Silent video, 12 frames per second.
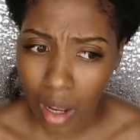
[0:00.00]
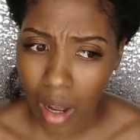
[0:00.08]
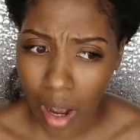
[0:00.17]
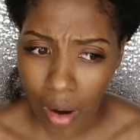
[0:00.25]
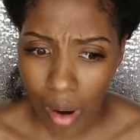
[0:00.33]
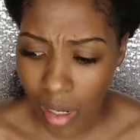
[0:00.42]

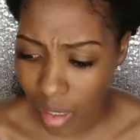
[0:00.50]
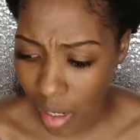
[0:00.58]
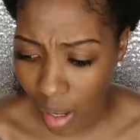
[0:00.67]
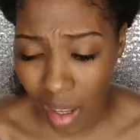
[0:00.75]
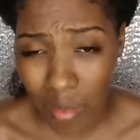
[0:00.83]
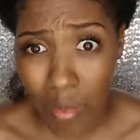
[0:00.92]
Ironically, I
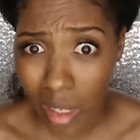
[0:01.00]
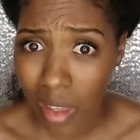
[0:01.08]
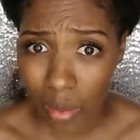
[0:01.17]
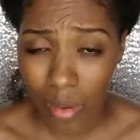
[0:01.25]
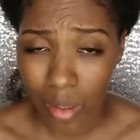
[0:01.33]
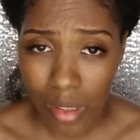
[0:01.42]
had men that
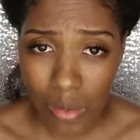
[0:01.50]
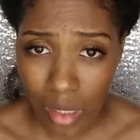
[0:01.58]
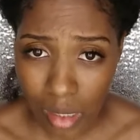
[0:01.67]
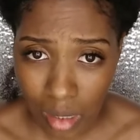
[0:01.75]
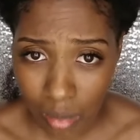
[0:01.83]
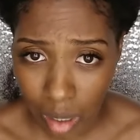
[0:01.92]
were
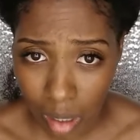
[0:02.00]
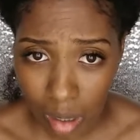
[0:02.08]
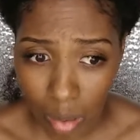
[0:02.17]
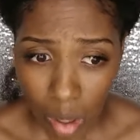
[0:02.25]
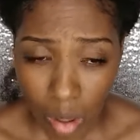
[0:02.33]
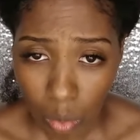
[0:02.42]
interested in my
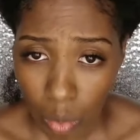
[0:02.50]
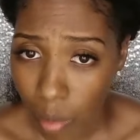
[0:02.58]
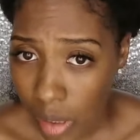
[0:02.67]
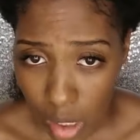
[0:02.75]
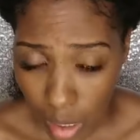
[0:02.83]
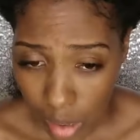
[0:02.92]
1 month
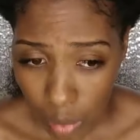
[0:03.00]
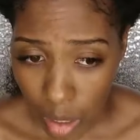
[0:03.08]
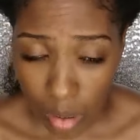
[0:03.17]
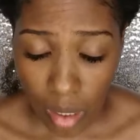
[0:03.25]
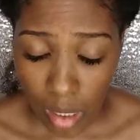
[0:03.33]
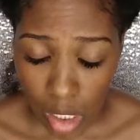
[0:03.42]
challenge, my
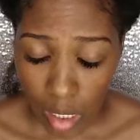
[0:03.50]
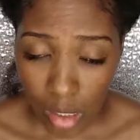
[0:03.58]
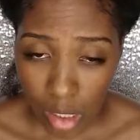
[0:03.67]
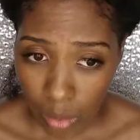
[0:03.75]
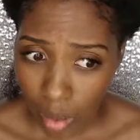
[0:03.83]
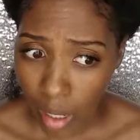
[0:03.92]
30-day challenge.
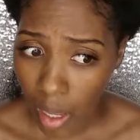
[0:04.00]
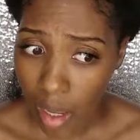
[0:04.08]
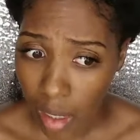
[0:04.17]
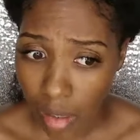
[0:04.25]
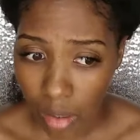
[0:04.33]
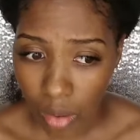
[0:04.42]
They were like,
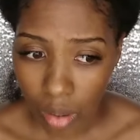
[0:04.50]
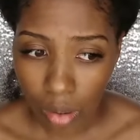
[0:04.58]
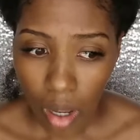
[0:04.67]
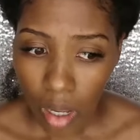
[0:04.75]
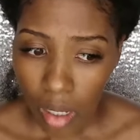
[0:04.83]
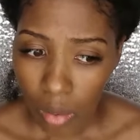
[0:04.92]
hey, you know,
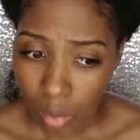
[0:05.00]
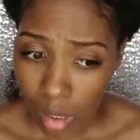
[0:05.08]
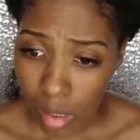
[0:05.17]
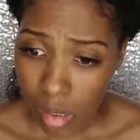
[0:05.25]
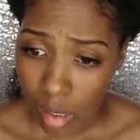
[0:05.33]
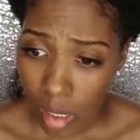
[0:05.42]

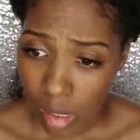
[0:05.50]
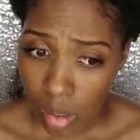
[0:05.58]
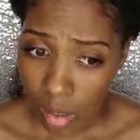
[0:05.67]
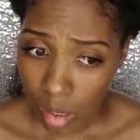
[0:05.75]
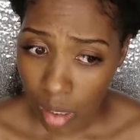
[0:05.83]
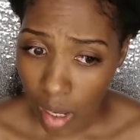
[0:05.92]
today's the
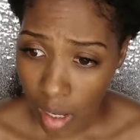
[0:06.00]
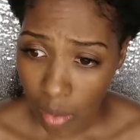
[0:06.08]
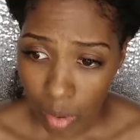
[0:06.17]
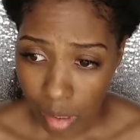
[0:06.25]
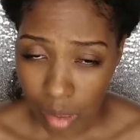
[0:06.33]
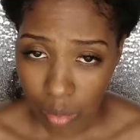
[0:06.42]
30th day,
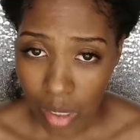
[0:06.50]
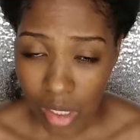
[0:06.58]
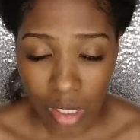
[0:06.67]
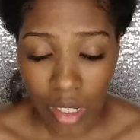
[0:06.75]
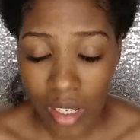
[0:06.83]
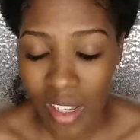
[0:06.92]
where's the picture?
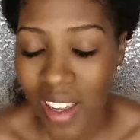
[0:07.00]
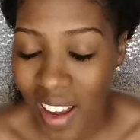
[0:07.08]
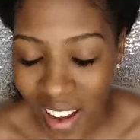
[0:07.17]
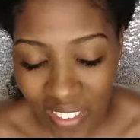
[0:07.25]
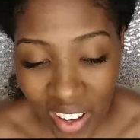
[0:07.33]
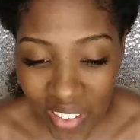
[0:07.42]
And
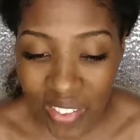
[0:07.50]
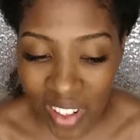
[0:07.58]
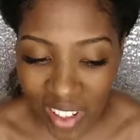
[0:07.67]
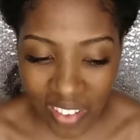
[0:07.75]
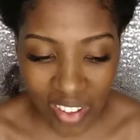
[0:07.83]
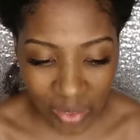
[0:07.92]
I found it funny,
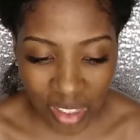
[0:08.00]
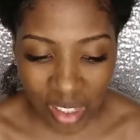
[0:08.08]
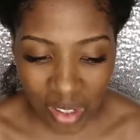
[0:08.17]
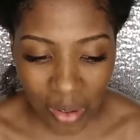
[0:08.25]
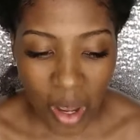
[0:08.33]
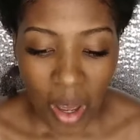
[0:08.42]
I found it really
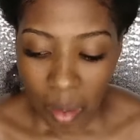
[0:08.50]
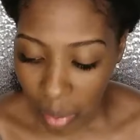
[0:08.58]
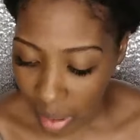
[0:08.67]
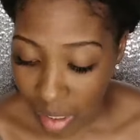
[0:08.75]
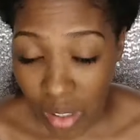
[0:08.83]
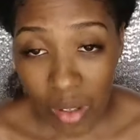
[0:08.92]
cute.
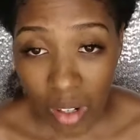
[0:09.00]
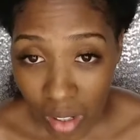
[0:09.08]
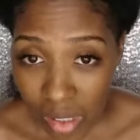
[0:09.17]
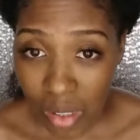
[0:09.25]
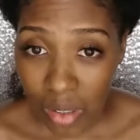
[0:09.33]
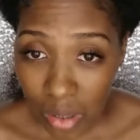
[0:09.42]
But you can
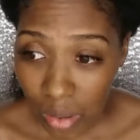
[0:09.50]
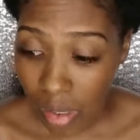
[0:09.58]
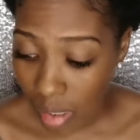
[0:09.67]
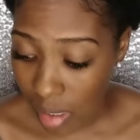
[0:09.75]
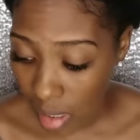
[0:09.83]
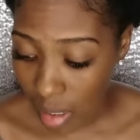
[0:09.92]
also use
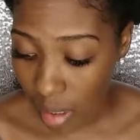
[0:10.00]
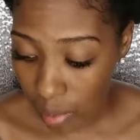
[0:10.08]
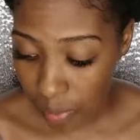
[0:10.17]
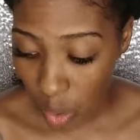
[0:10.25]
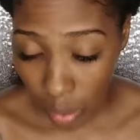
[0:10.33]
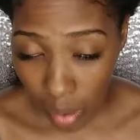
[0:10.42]
this
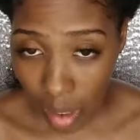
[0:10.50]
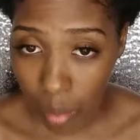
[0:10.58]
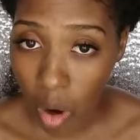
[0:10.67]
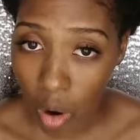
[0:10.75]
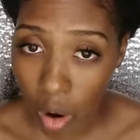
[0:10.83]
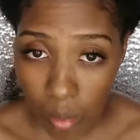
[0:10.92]
cream
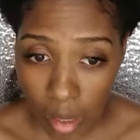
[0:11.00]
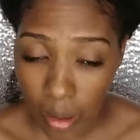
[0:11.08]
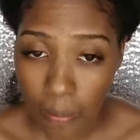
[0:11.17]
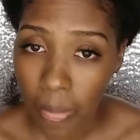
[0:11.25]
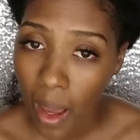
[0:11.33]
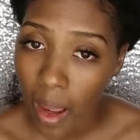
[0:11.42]
on
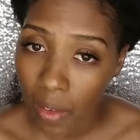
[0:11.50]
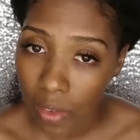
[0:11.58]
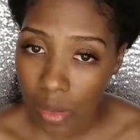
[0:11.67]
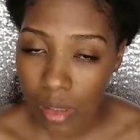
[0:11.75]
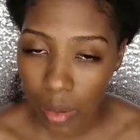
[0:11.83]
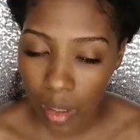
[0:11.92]
men. I have
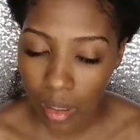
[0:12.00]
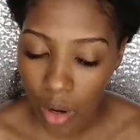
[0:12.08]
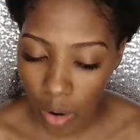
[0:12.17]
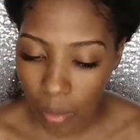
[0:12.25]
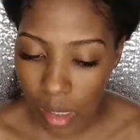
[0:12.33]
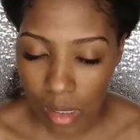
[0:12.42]
used this product
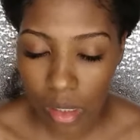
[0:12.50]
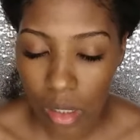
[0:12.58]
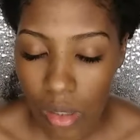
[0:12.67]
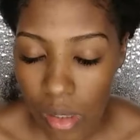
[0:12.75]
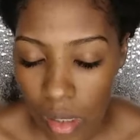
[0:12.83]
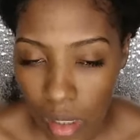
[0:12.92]
on my
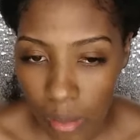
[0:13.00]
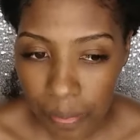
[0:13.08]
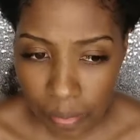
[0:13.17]
16-year-old son.